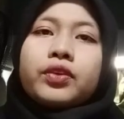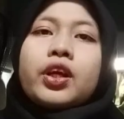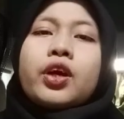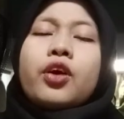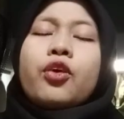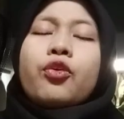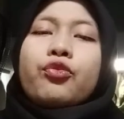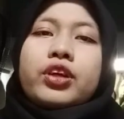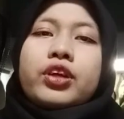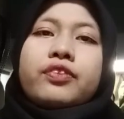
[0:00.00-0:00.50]

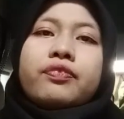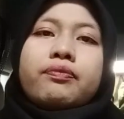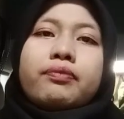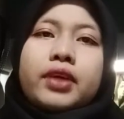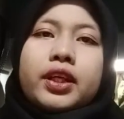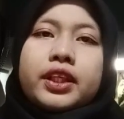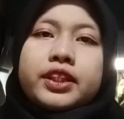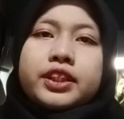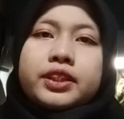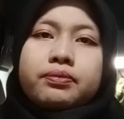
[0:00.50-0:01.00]
with
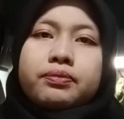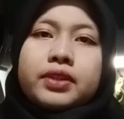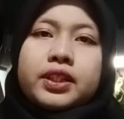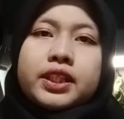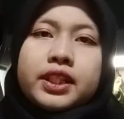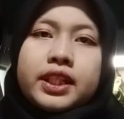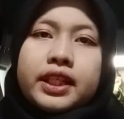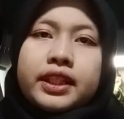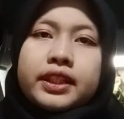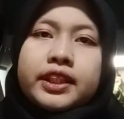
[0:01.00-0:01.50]

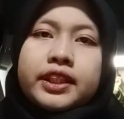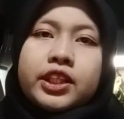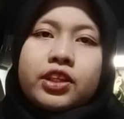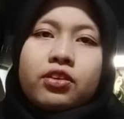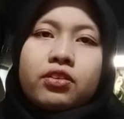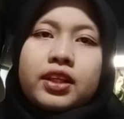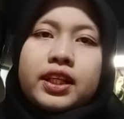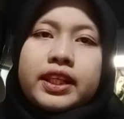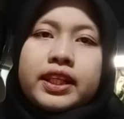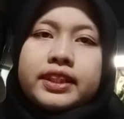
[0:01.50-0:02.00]
management
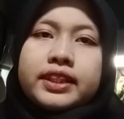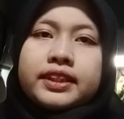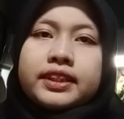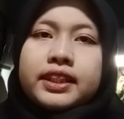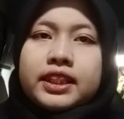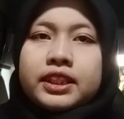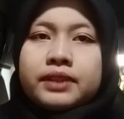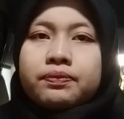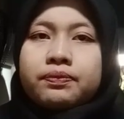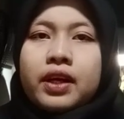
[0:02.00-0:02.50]
theories
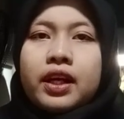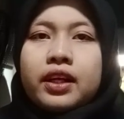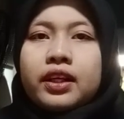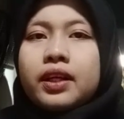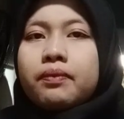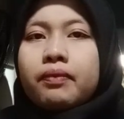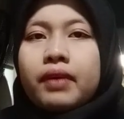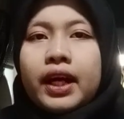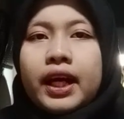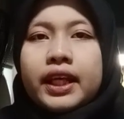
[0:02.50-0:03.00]
inspired
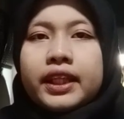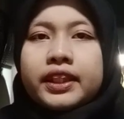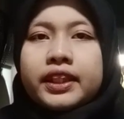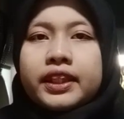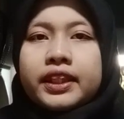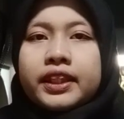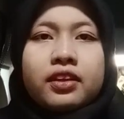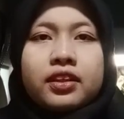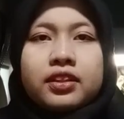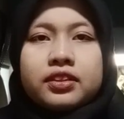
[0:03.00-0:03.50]
by
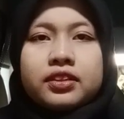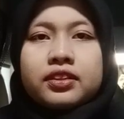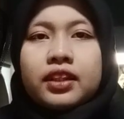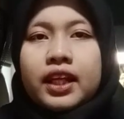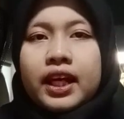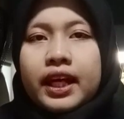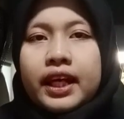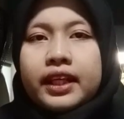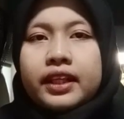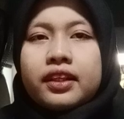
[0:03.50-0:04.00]
thinkers
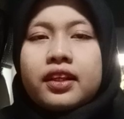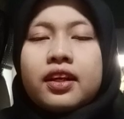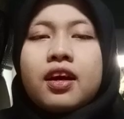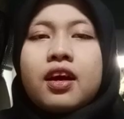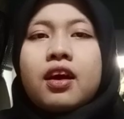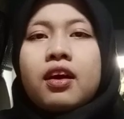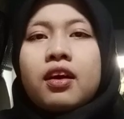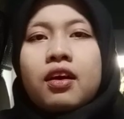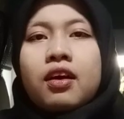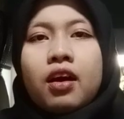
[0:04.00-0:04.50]
like
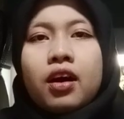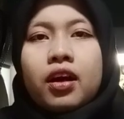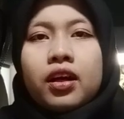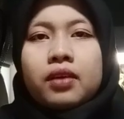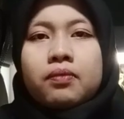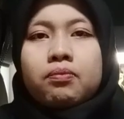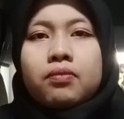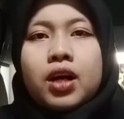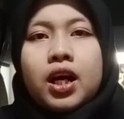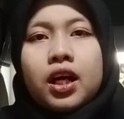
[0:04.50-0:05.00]
Karl
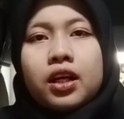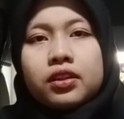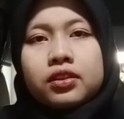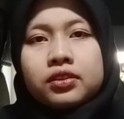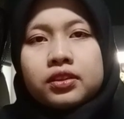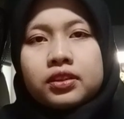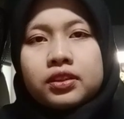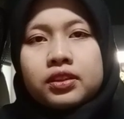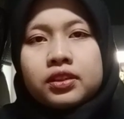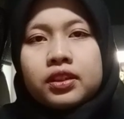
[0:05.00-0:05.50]

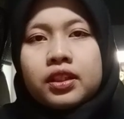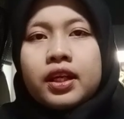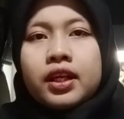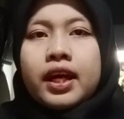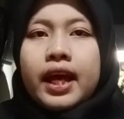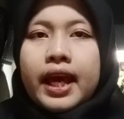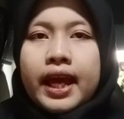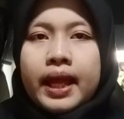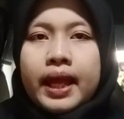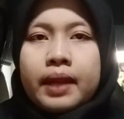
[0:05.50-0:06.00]
Marx
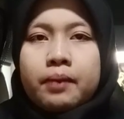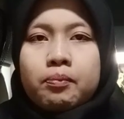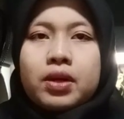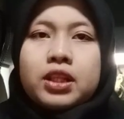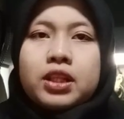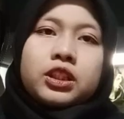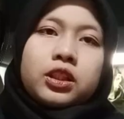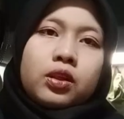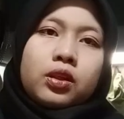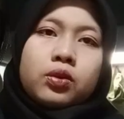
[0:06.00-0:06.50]
and
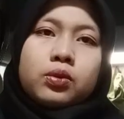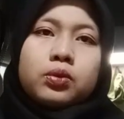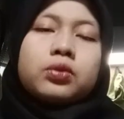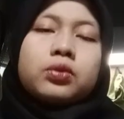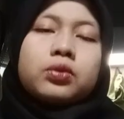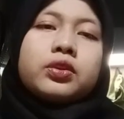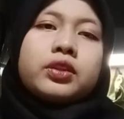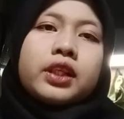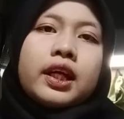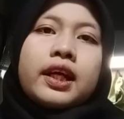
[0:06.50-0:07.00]
Maslow
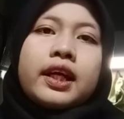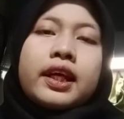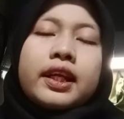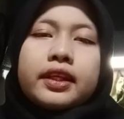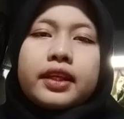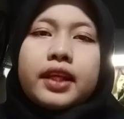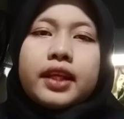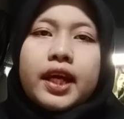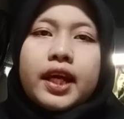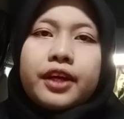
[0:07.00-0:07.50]

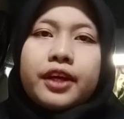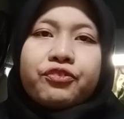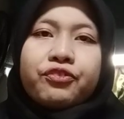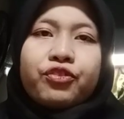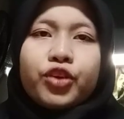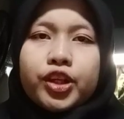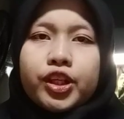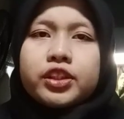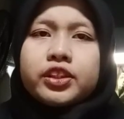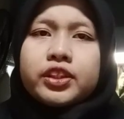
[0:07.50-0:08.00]
that
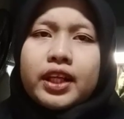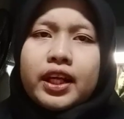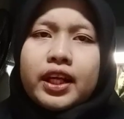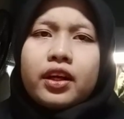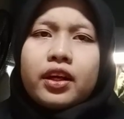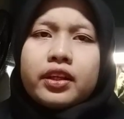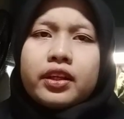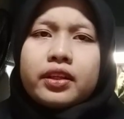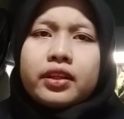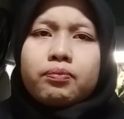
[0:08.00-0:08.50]
focus
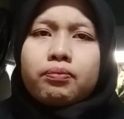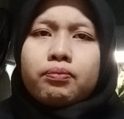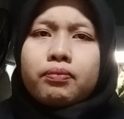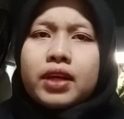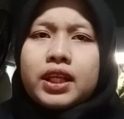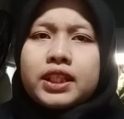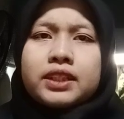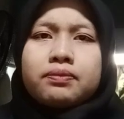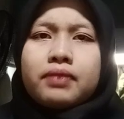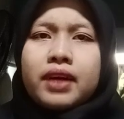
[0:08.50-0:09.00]
on
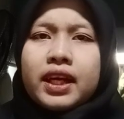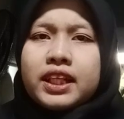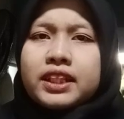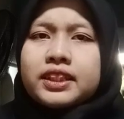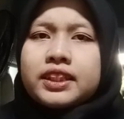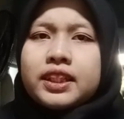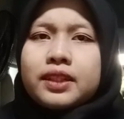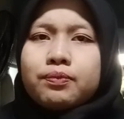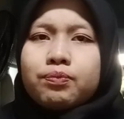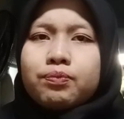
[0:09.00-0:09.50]

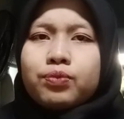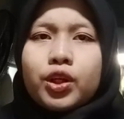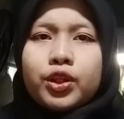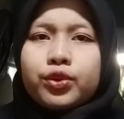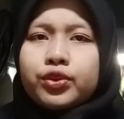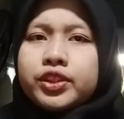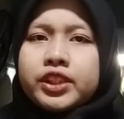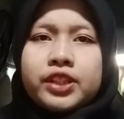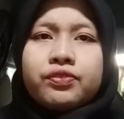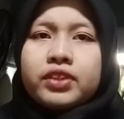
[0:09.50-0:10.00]
maximizing
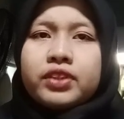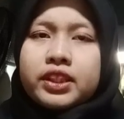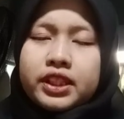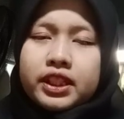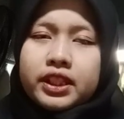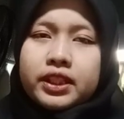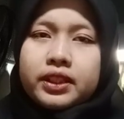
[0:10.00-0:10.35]
productivity.